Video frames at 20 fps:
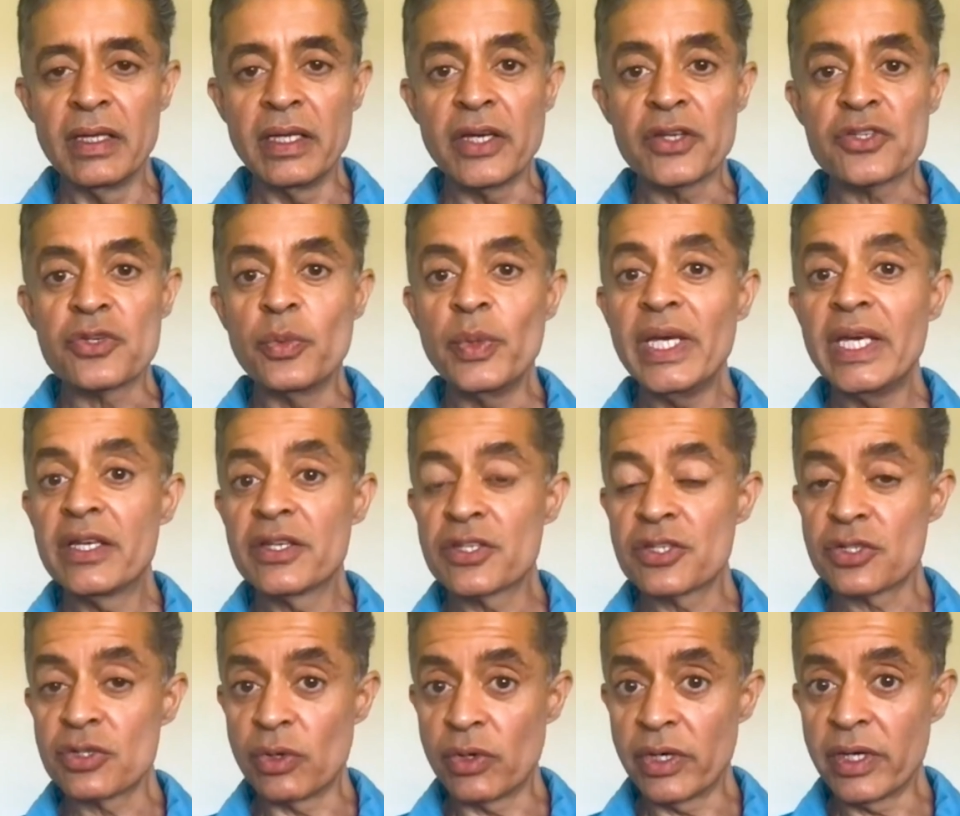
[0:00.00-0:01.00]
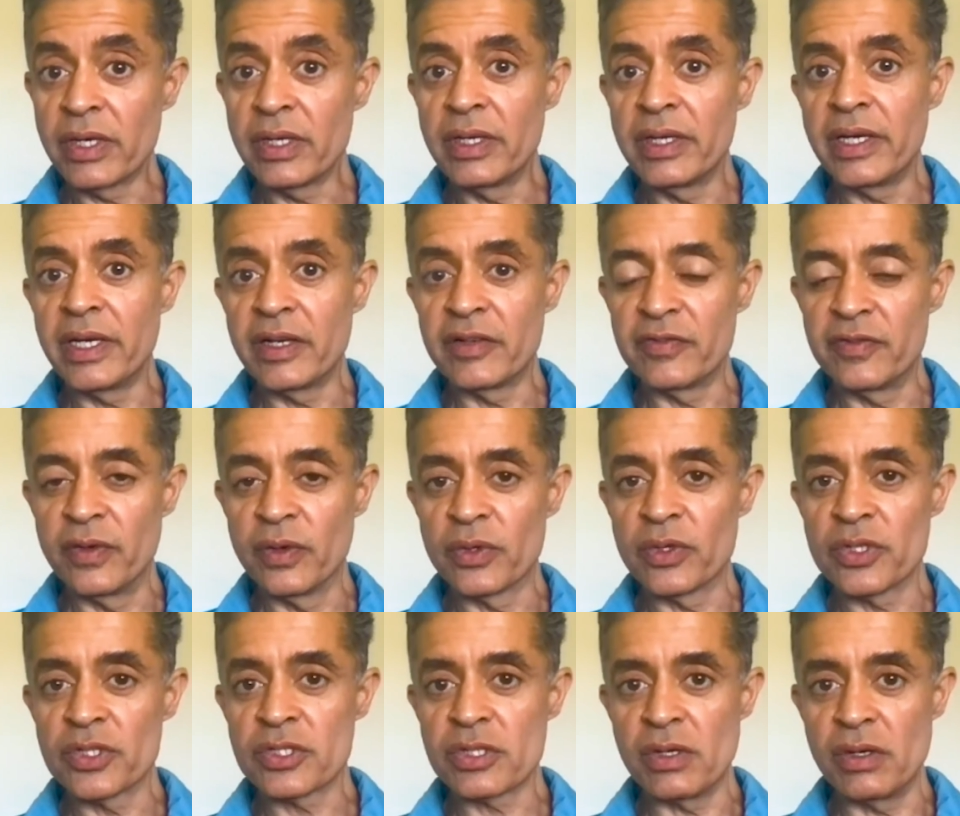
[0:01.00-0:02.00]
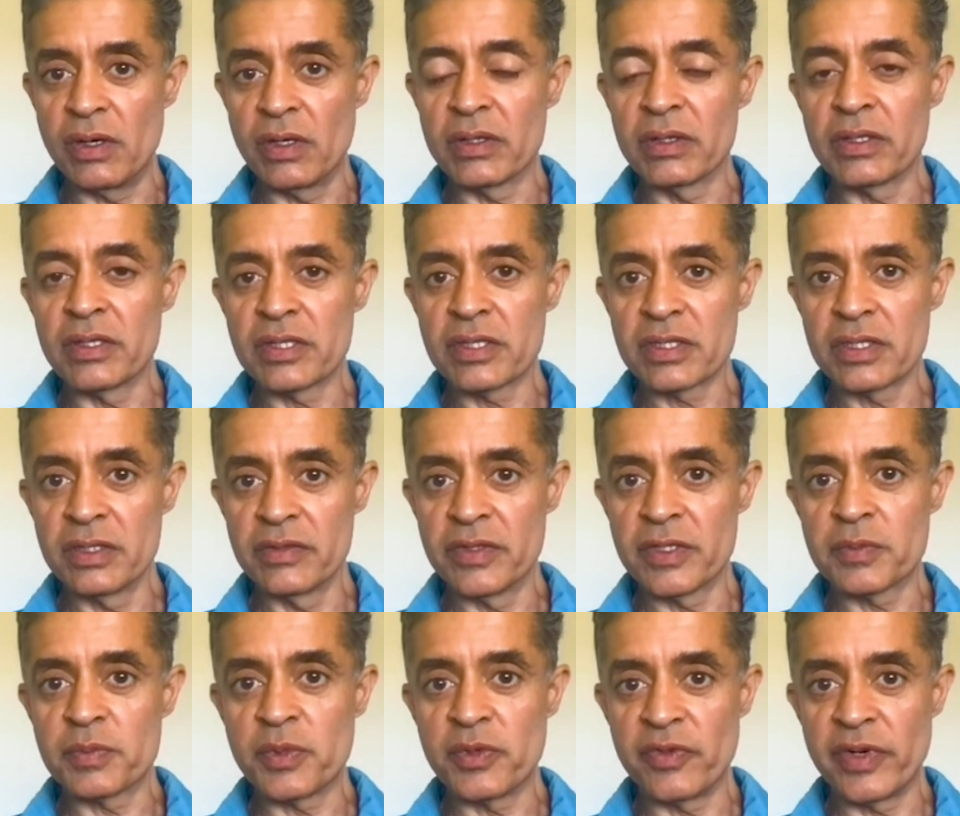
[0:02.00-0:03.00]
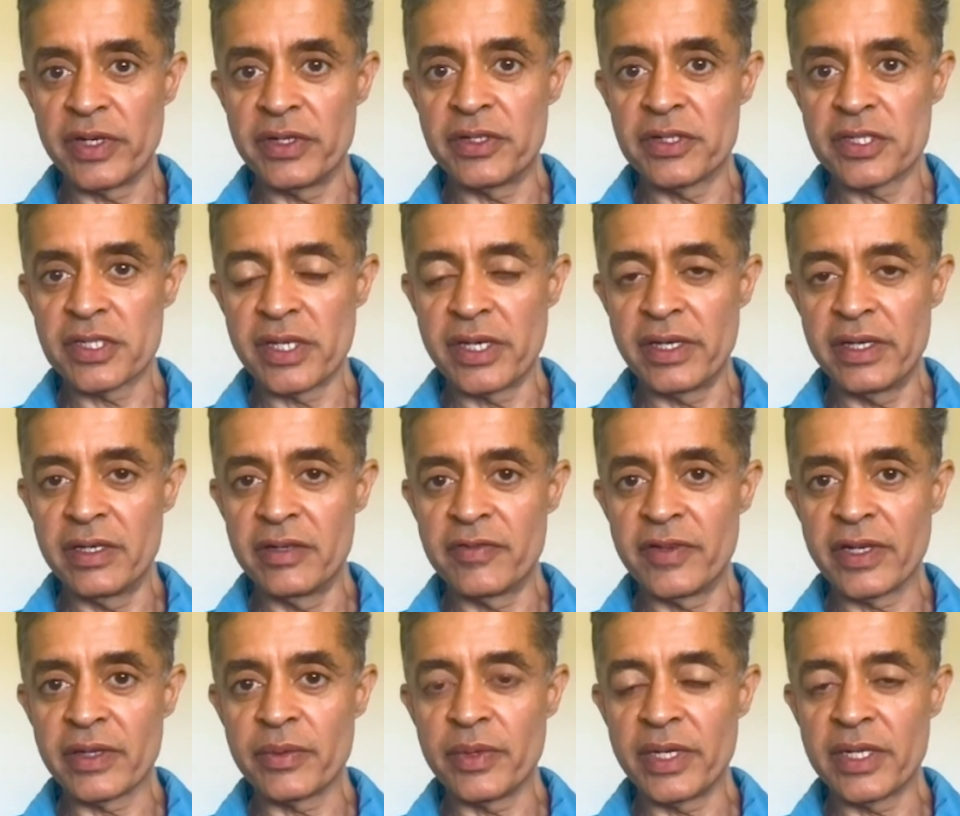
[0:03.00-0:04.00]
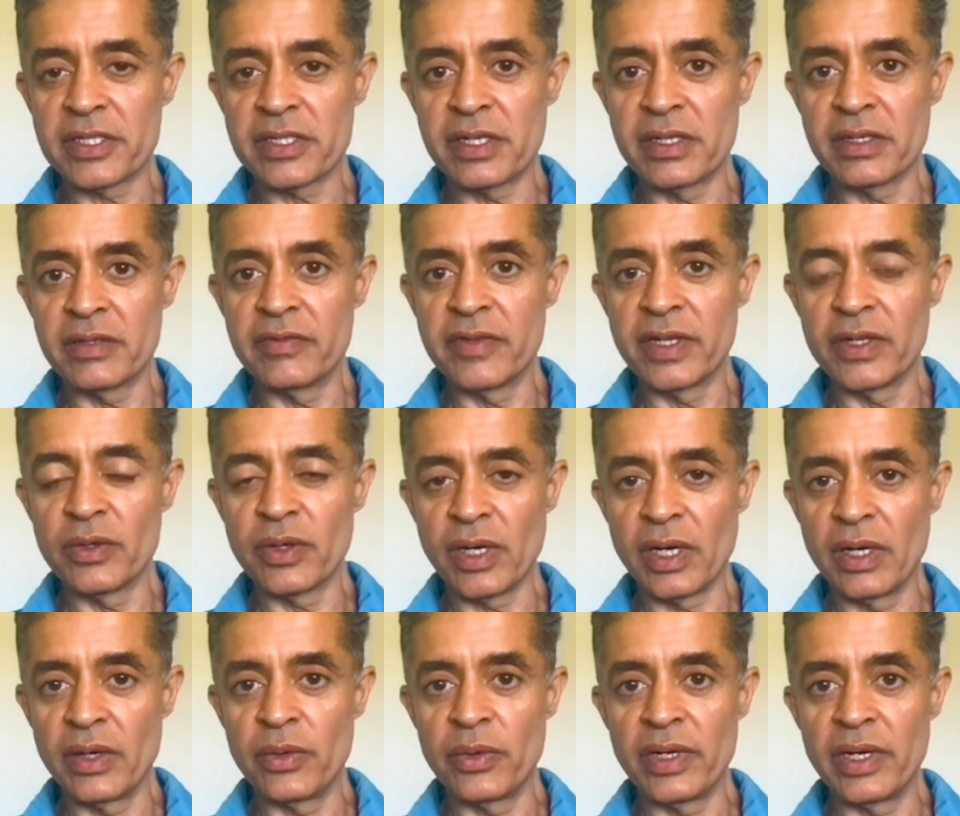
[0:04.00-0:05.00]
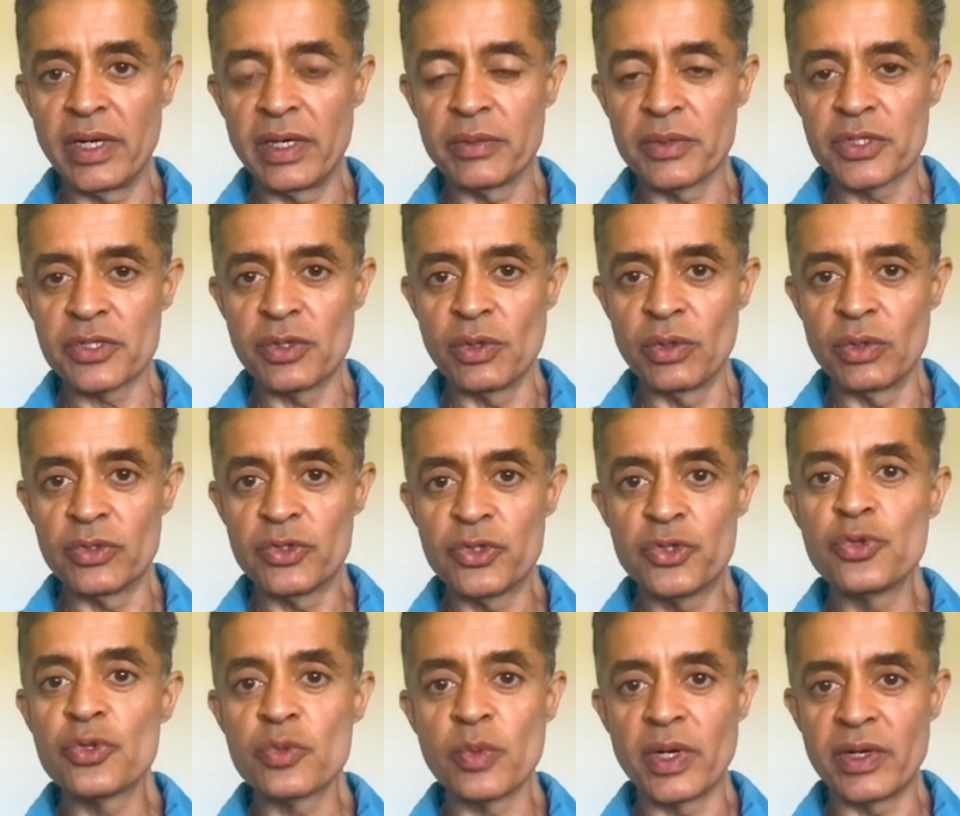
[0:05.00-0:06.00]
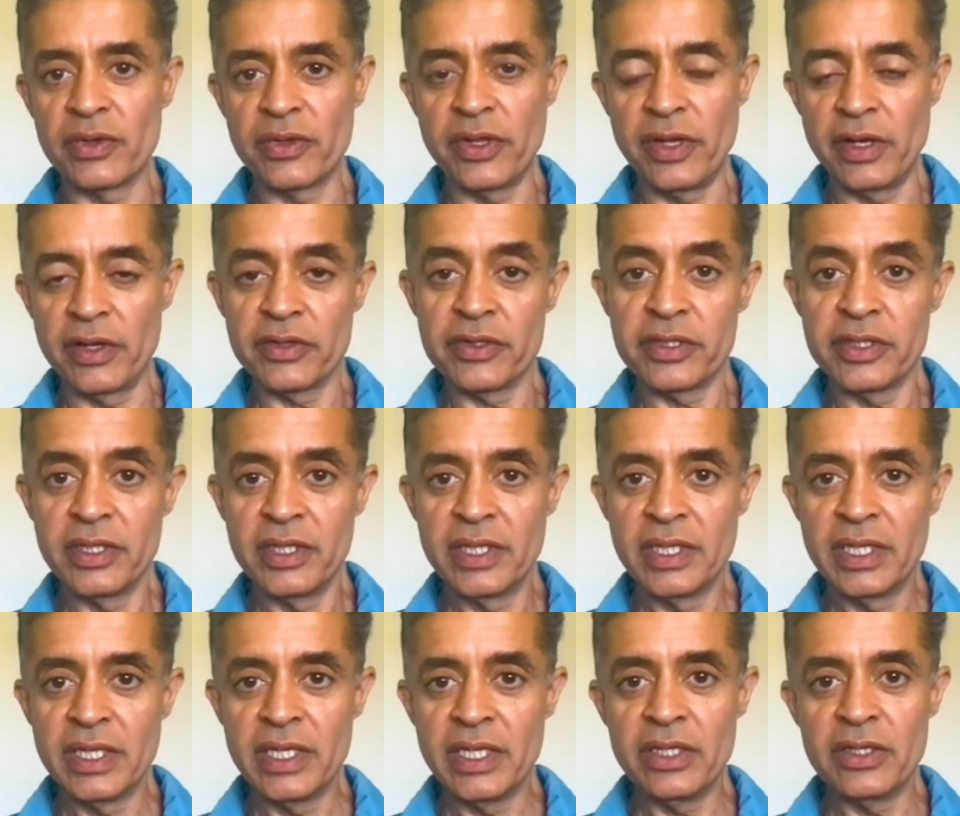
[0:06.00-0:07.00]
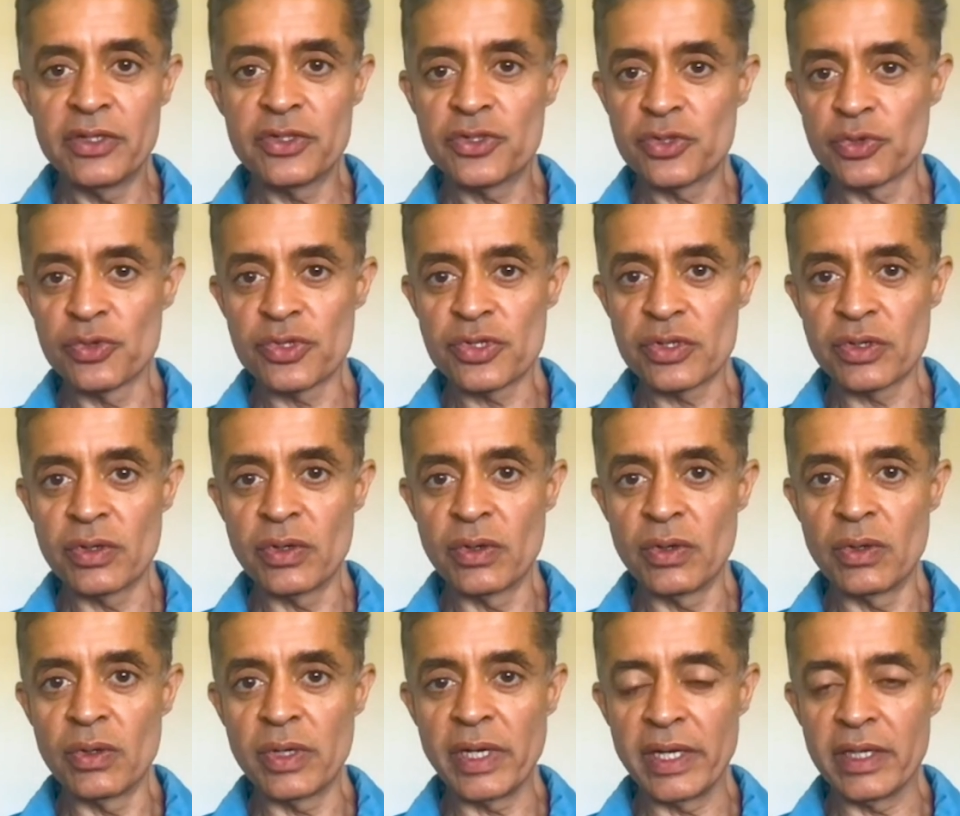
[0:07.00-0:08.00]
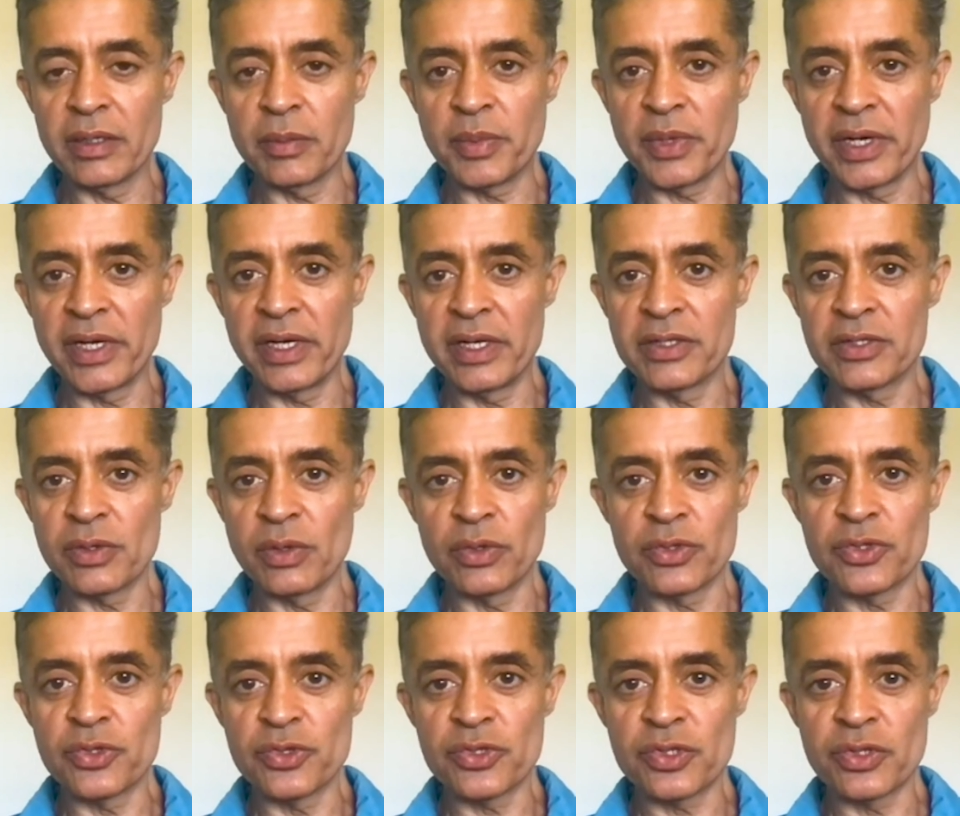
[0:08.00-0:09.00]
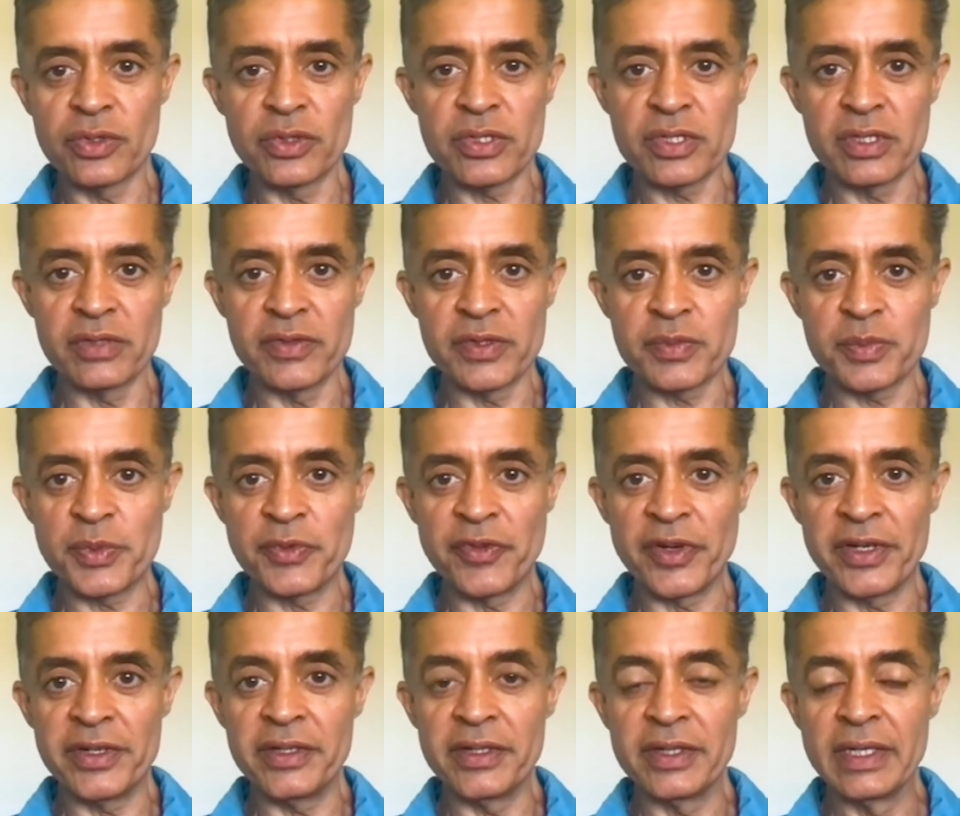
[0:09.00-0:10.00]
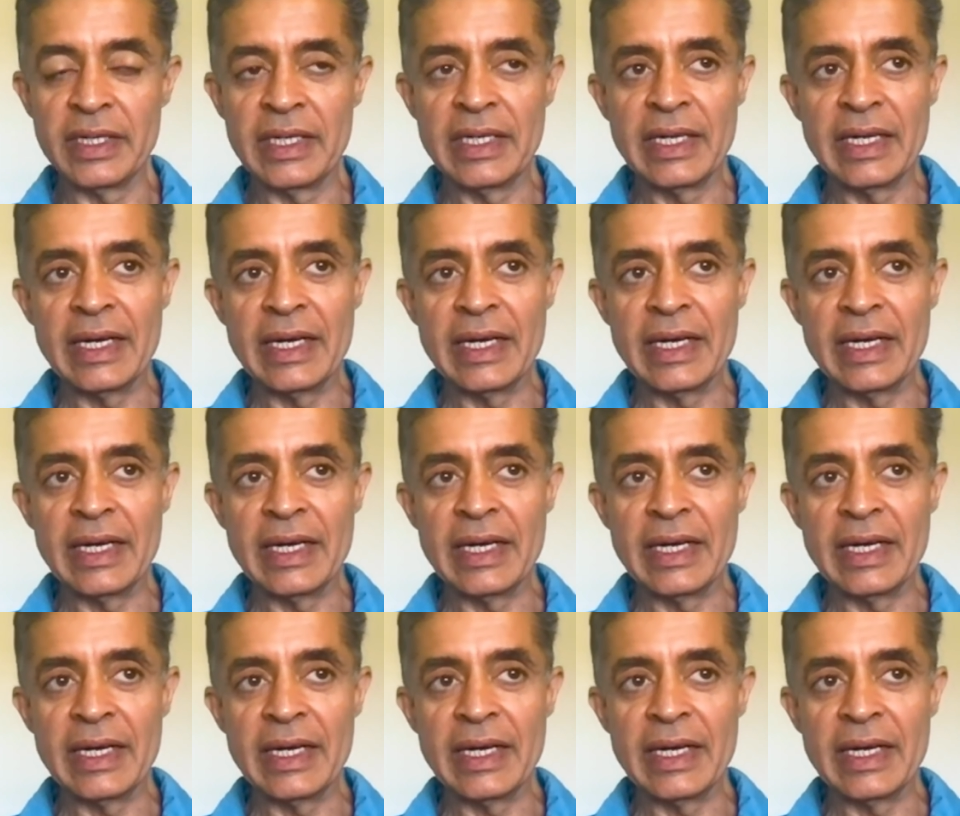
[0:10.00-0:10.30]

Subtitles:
Yeah, so we historically have focused on the service provider side. In fact, when I started VeloCloud, I was told choose one or the other. Either choose to go enterprise or choose to go service provider.